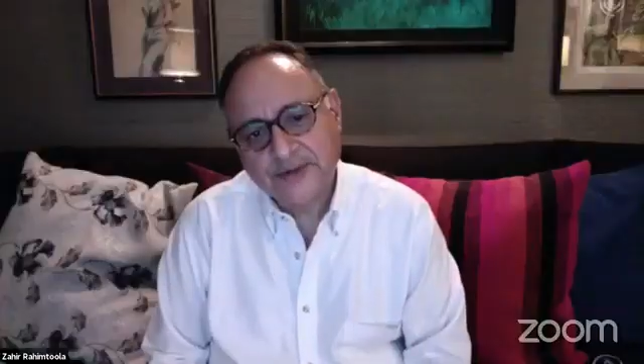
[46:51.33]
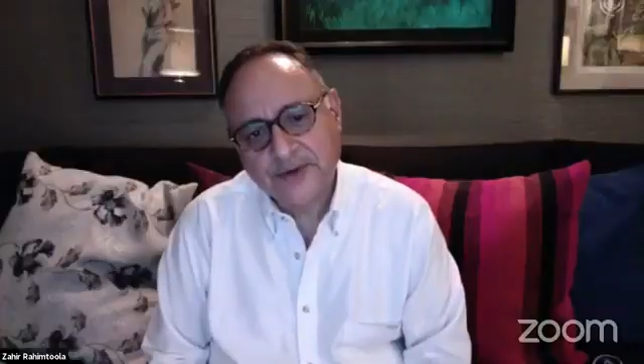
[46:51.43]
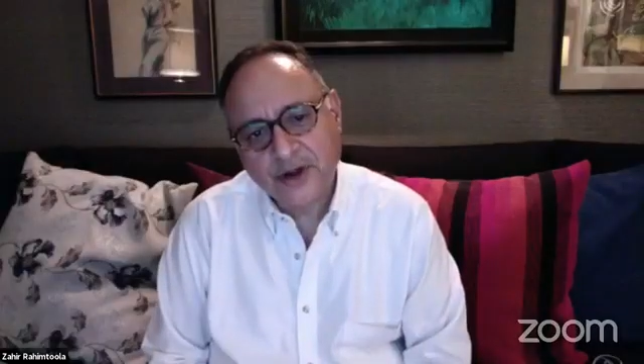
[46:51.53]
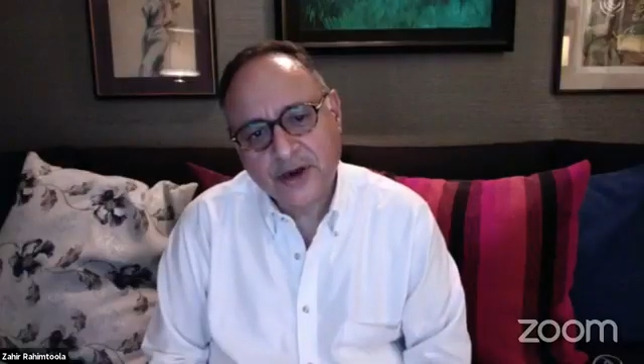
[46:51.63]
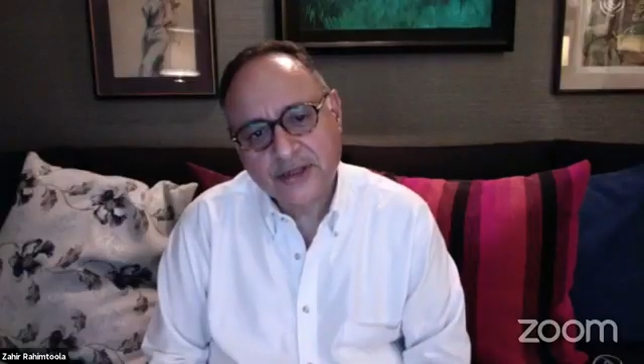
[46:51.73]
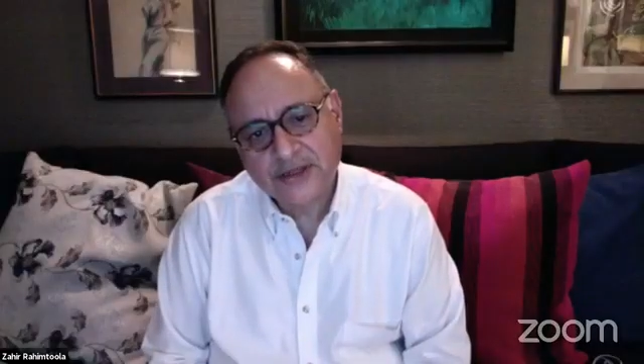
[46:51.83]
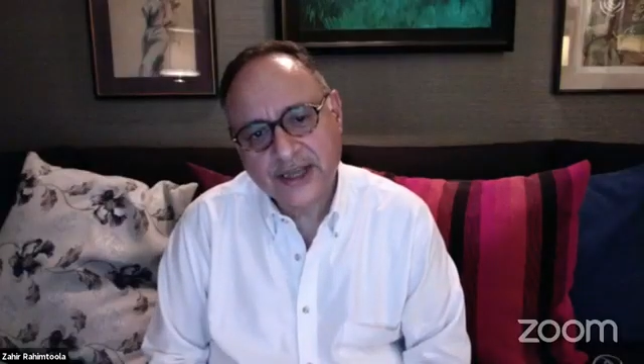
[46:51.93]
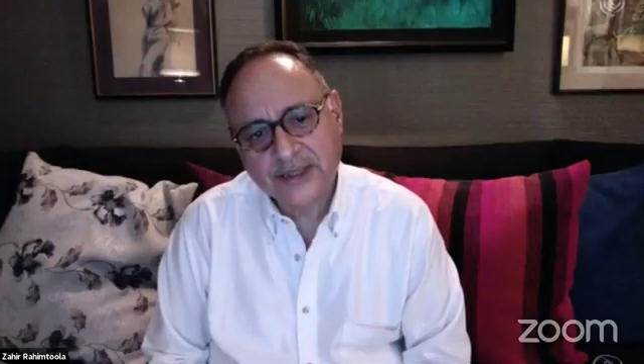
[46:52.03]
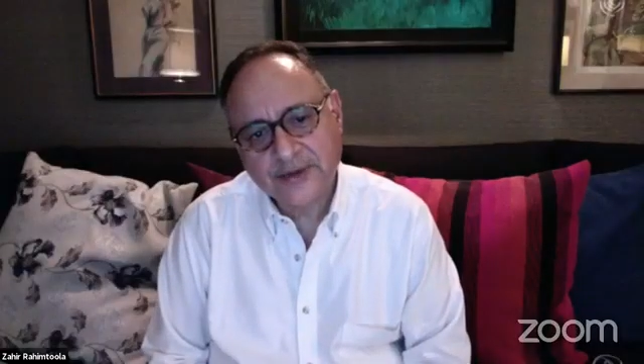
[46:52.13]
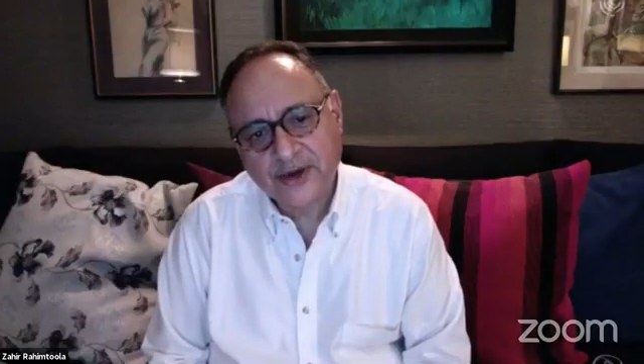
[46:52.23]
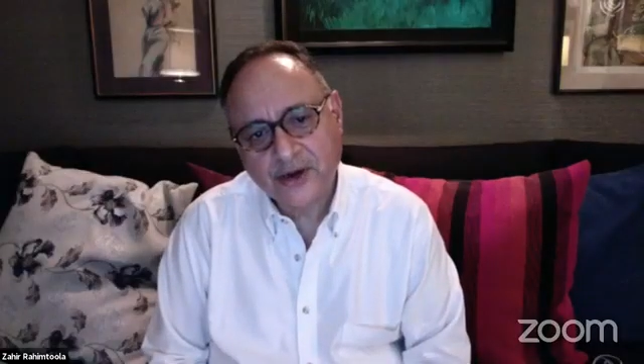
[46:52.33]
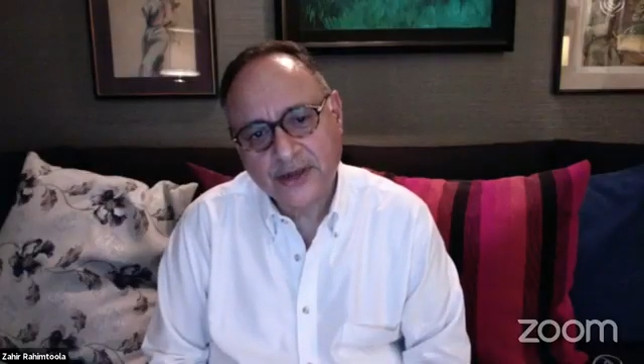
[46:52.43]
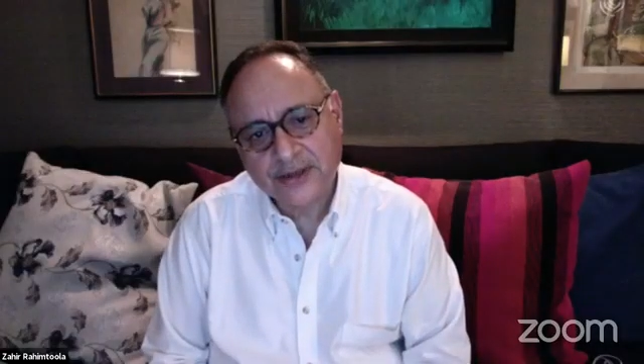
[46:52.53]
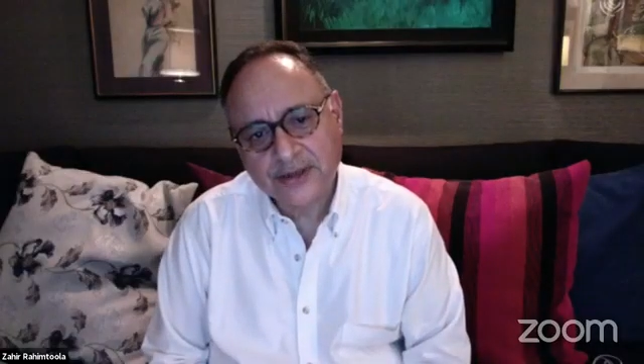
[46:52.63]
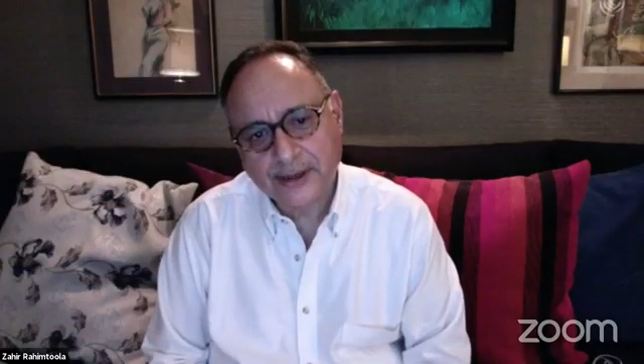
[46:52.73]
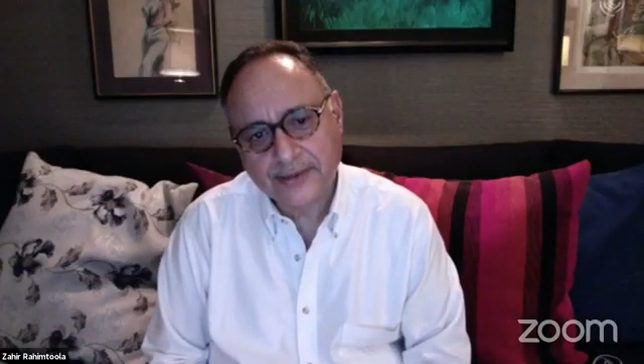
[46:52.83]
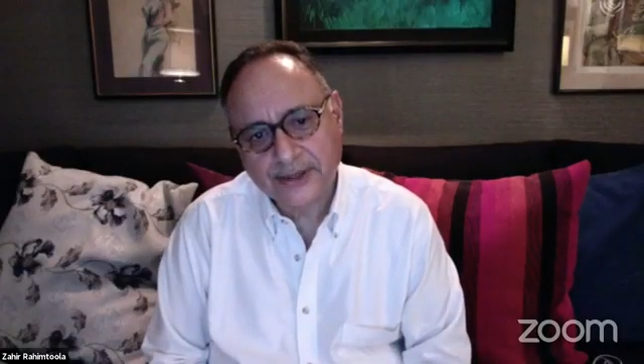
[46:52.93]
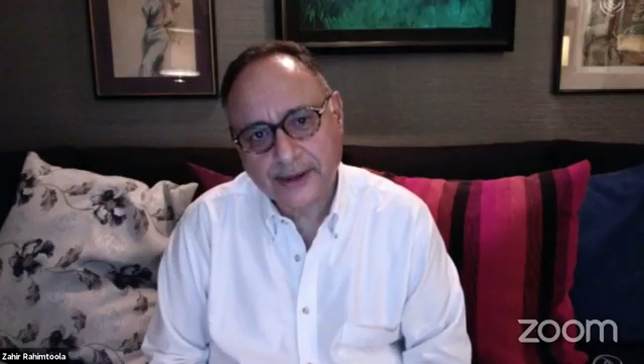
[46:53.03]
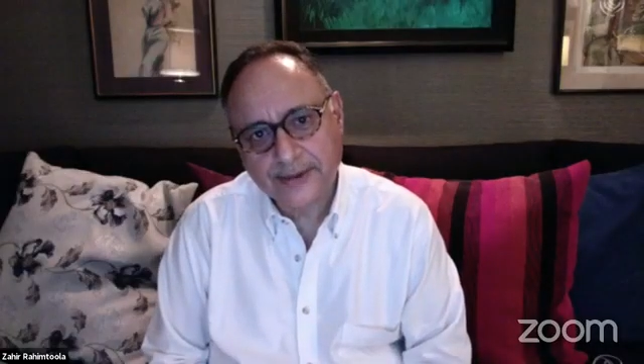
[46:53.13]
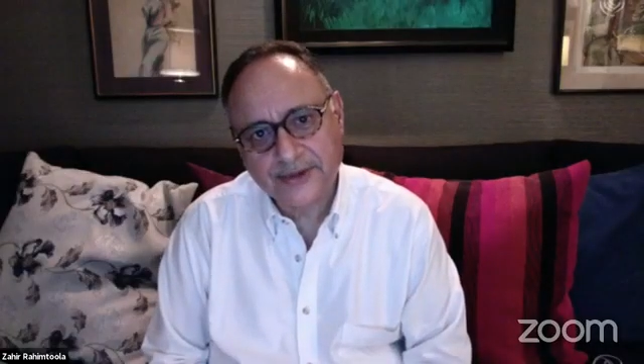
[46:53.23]
be honest. Let's be honest,
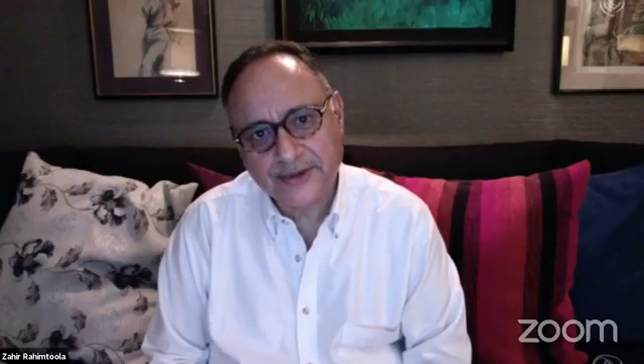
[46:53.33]
Sharab.